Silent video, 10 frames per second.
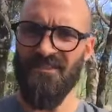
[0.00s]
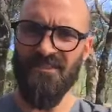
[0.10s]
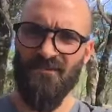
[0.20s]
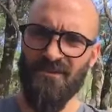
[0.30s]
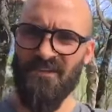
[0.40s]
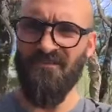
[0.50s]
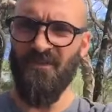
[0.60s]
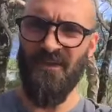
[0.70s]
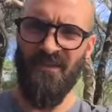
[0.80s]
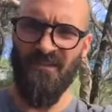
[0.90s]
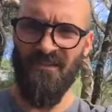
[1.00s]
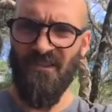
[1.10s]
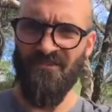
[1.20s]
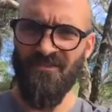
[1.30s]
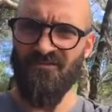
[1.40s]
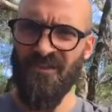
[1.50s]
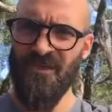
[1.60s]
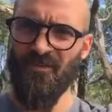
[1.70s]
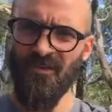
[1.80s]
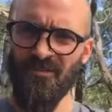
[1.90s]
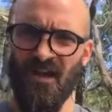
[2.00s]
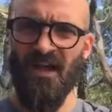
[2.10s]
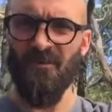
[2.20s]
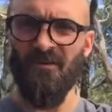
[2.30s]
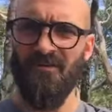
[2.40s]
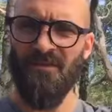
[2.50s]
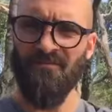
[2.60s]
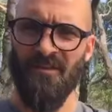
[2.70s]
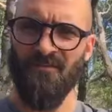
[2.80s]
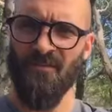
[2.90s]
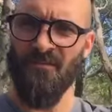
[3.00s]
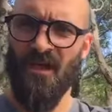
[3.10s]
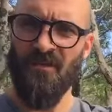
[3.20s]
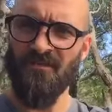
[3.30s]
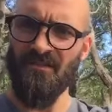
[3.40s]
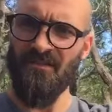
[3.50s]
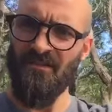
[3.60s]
Someone give me, they should really put a timer on these Facebook Lives.